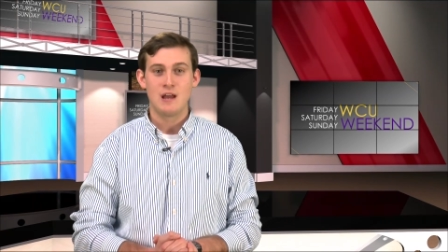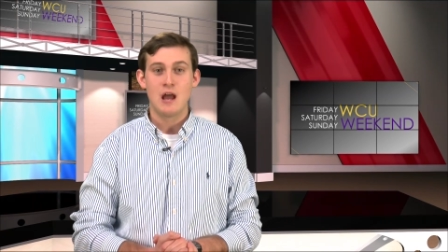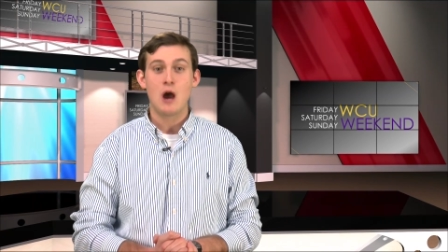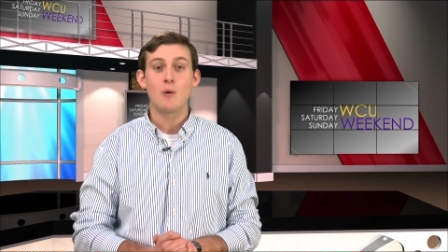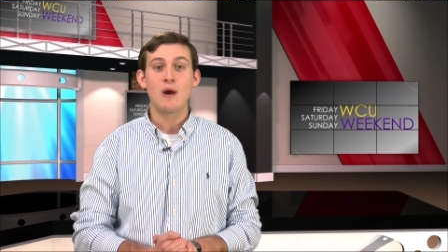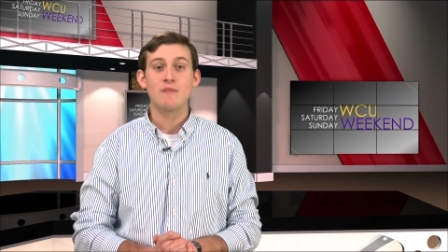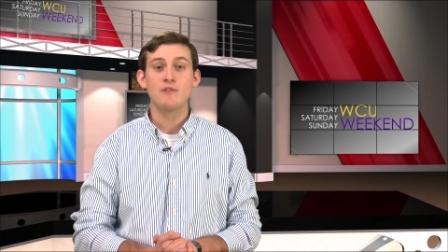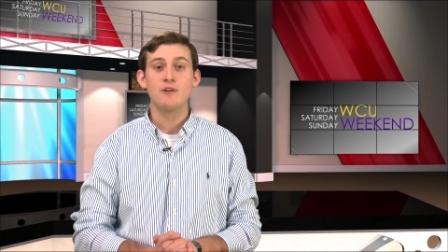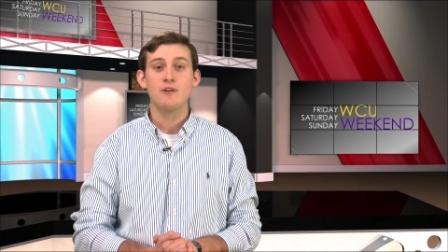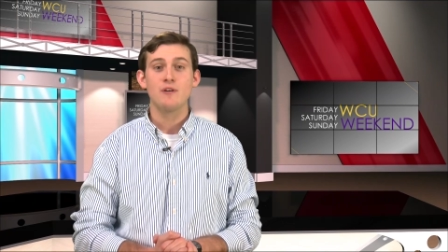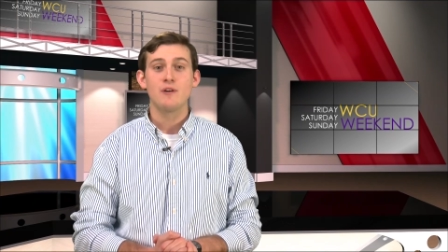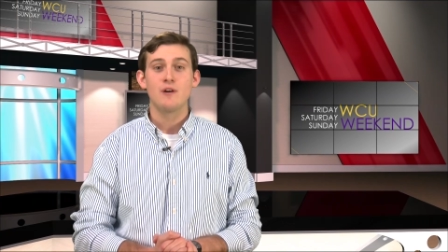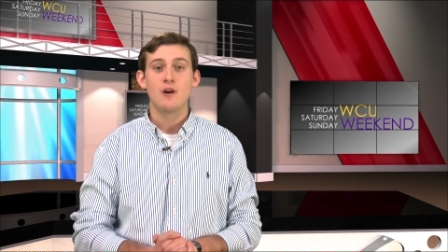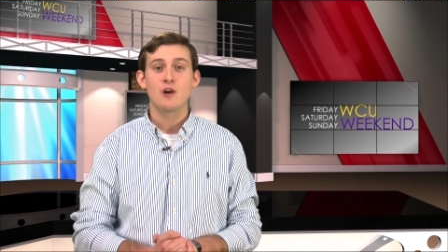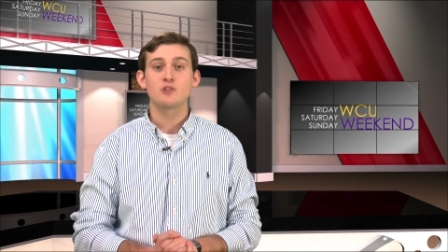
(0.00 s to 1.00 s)
However,
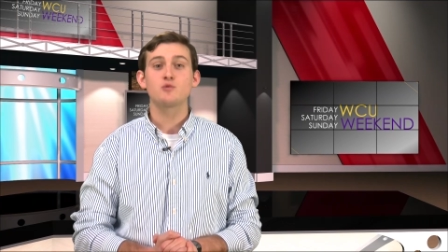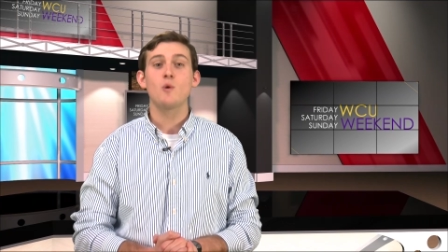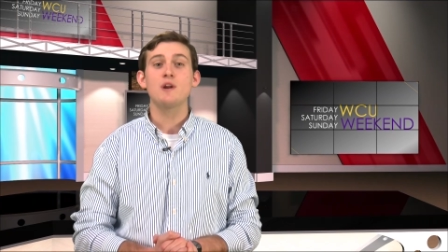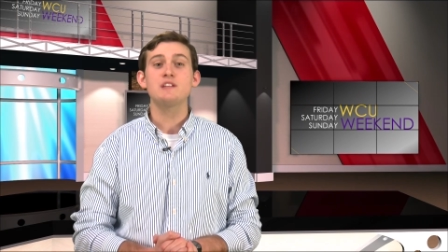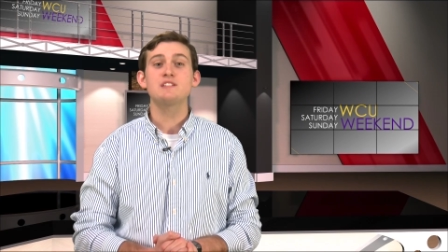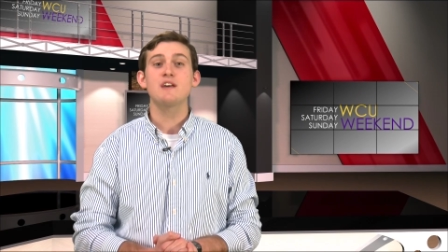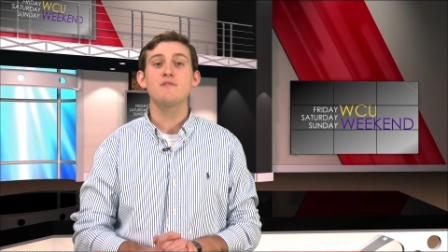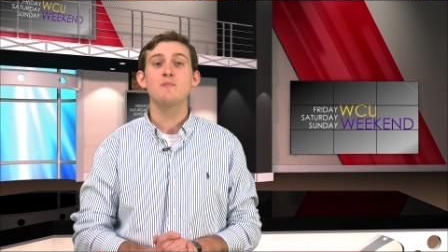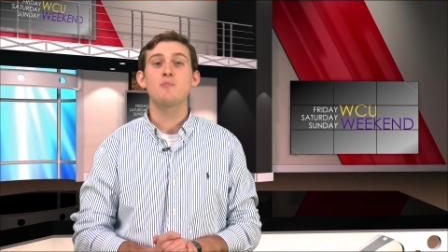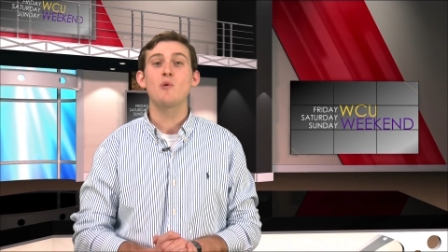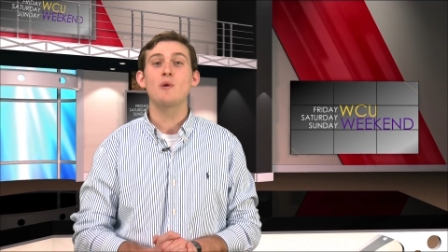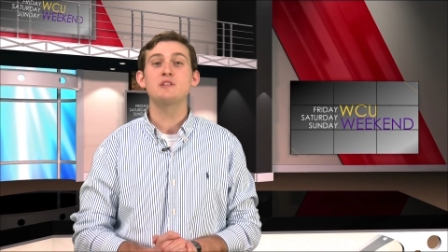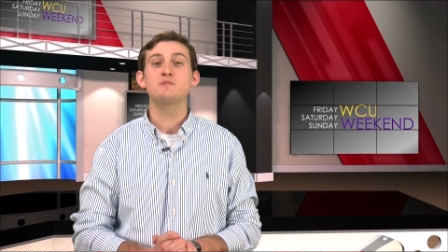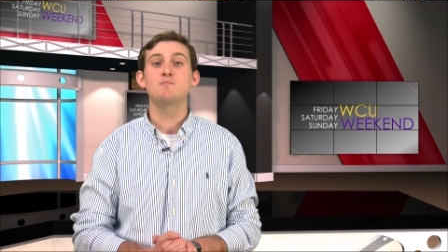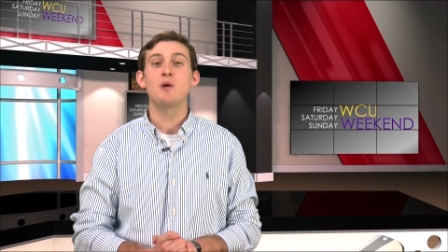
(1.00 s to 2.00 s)
her 27
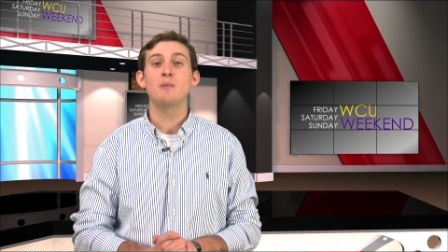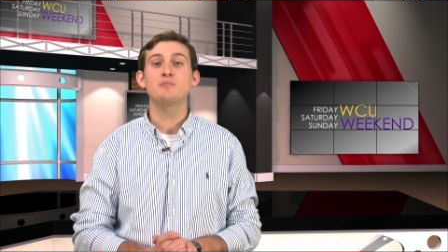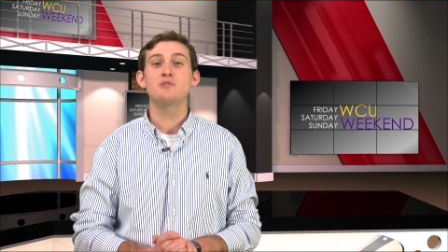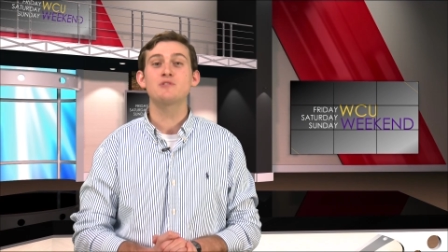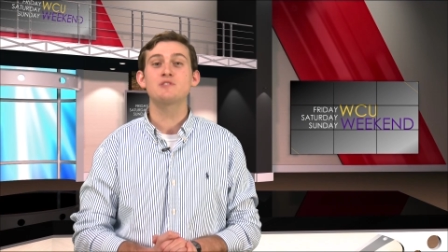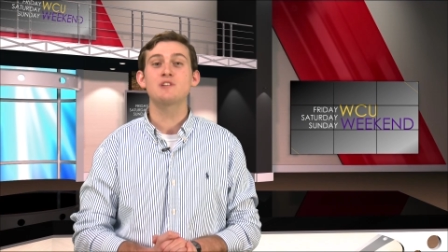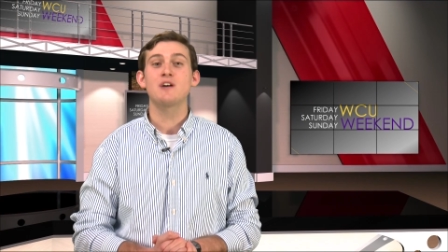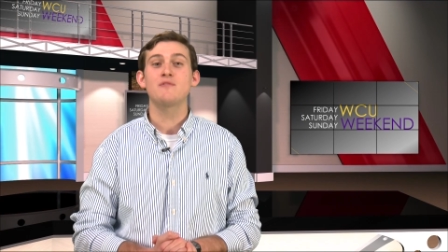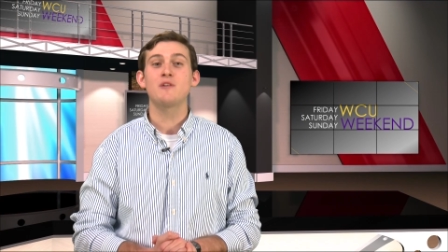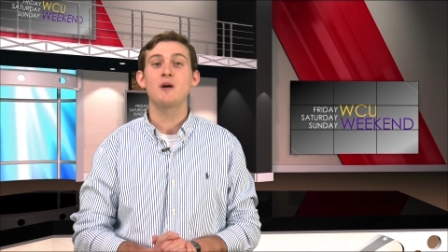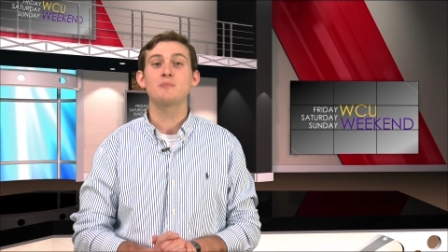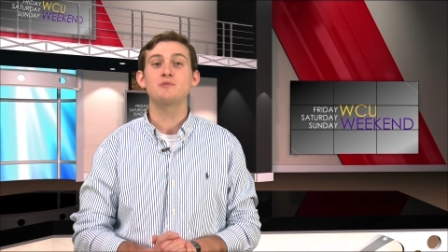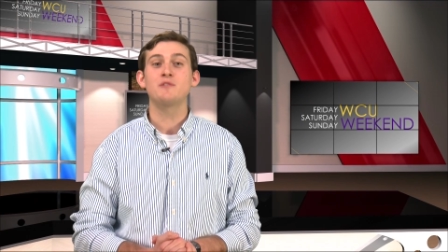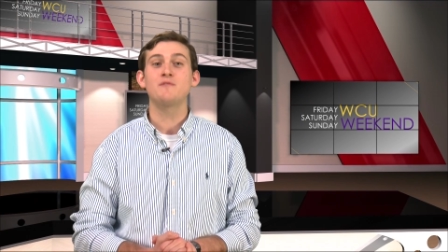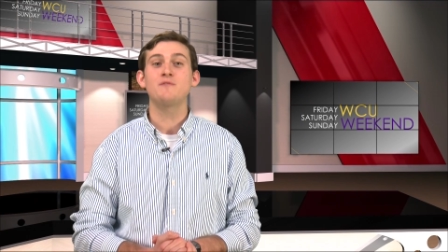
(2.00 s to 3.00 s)
points bumped herself
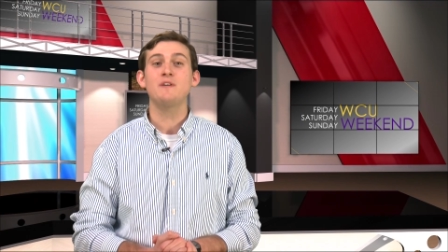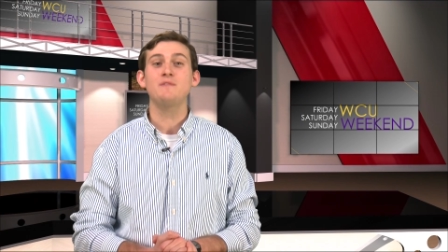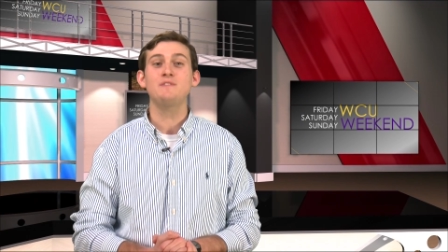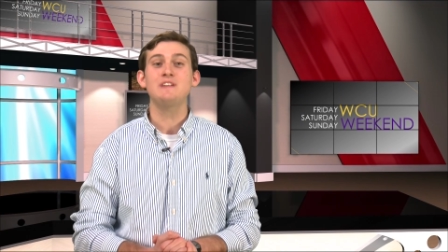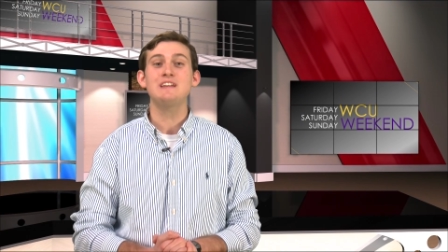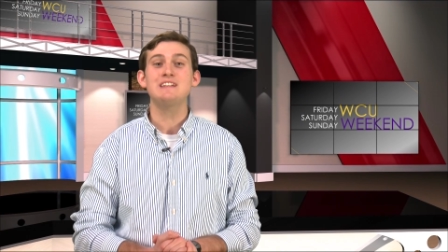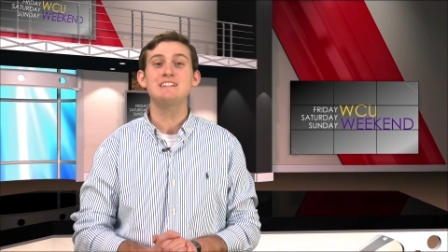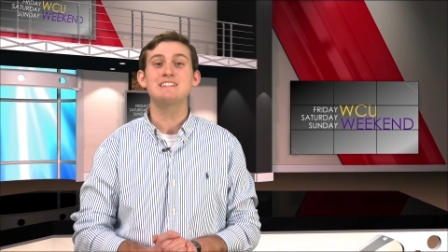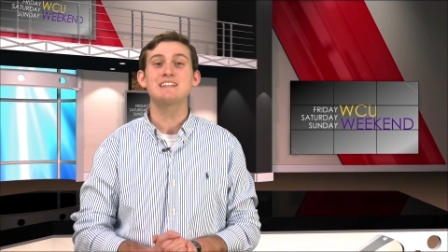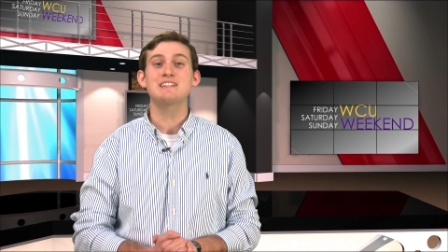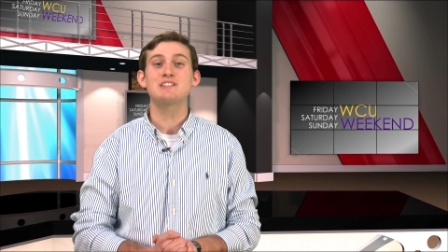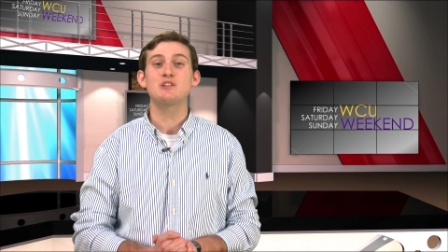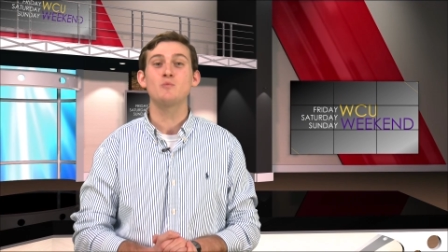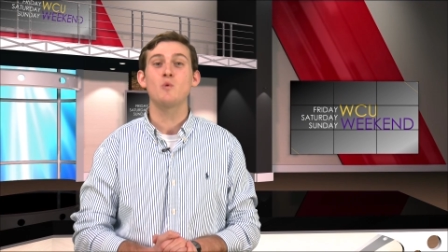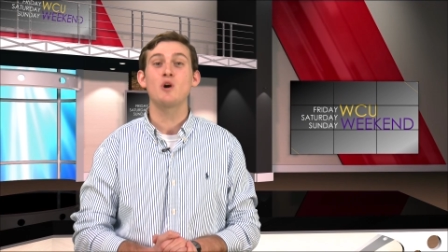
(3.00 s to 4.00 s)
up to
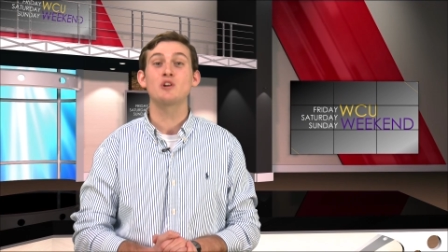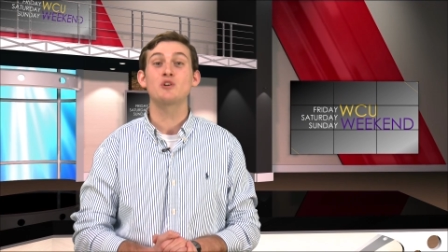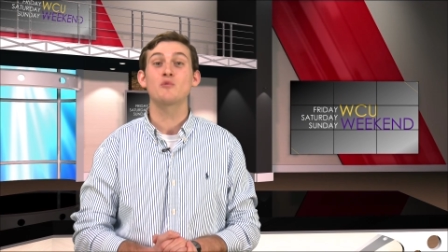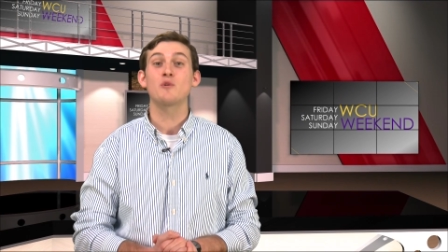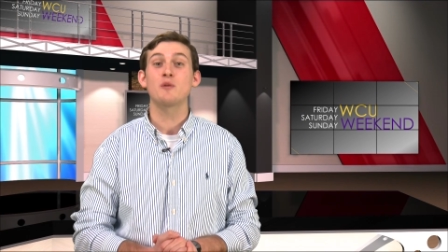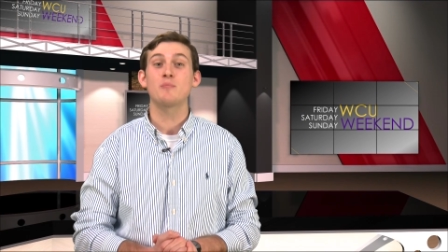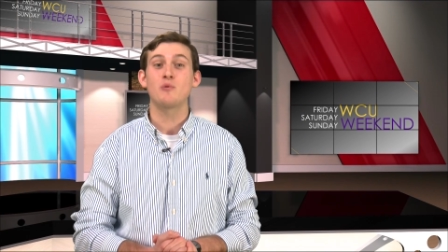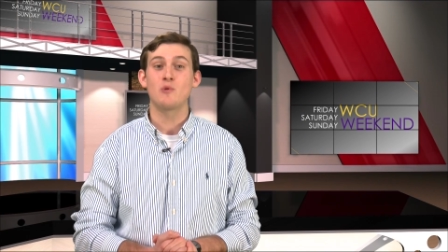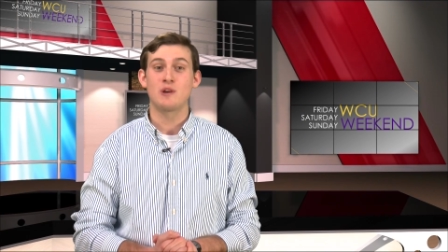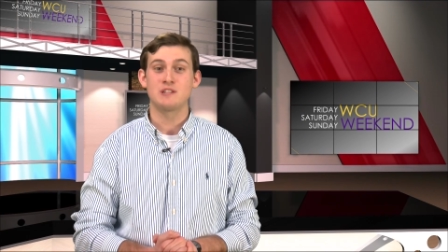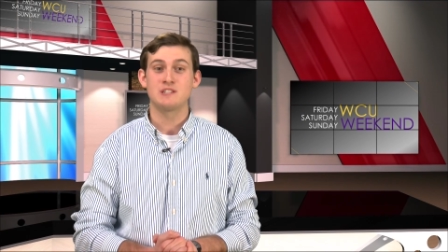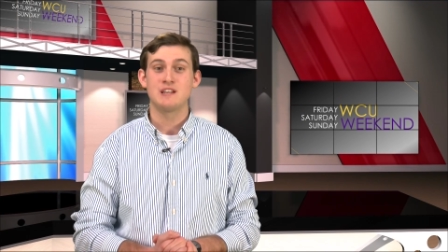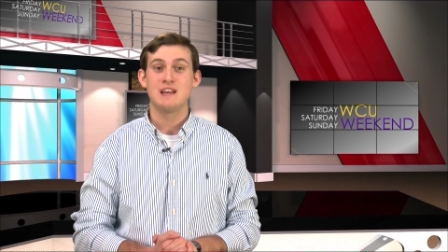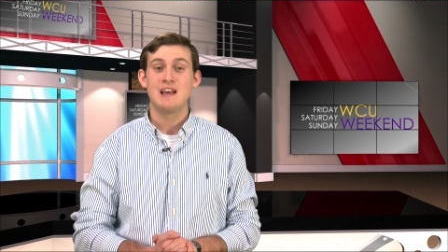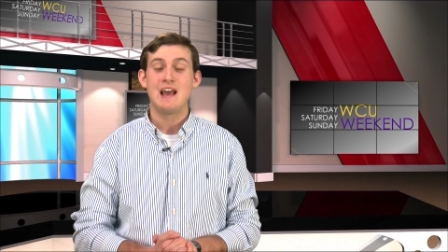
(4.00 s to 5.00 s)
1561 career
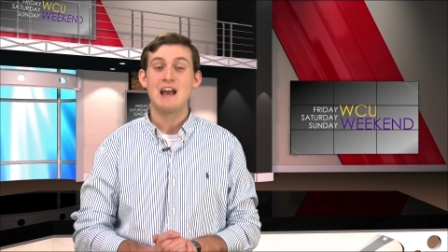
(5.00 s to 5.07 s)
points